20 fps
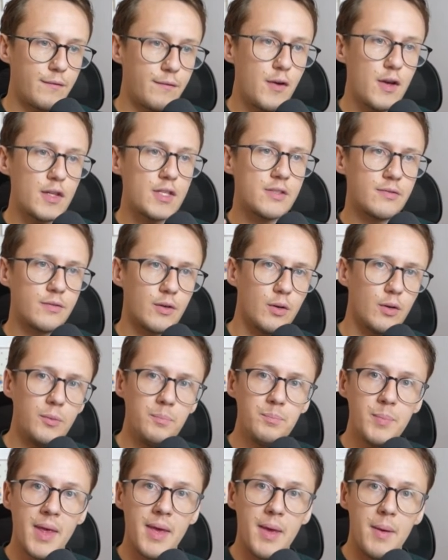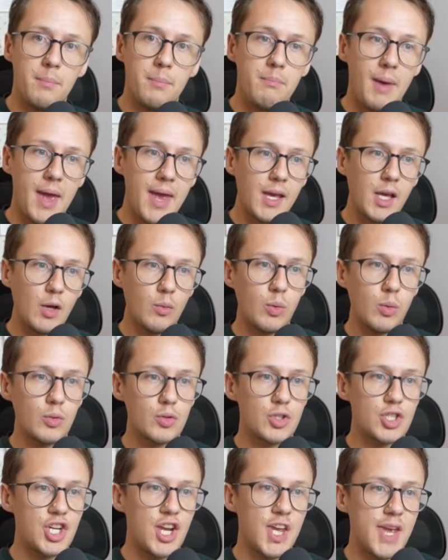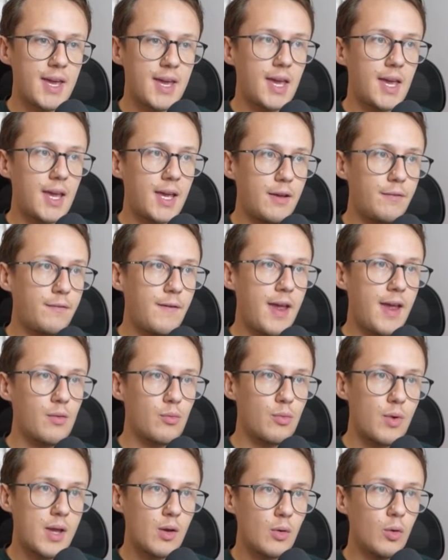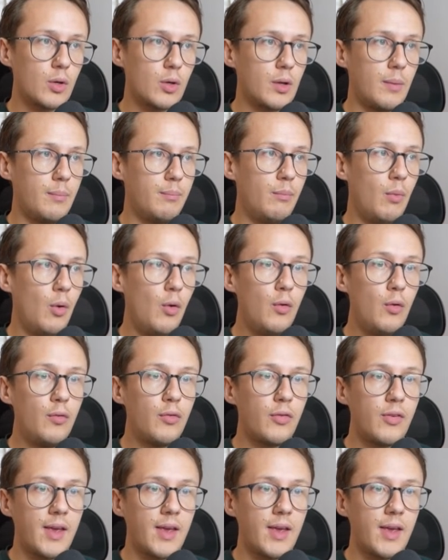First of all, Make will check if a record moves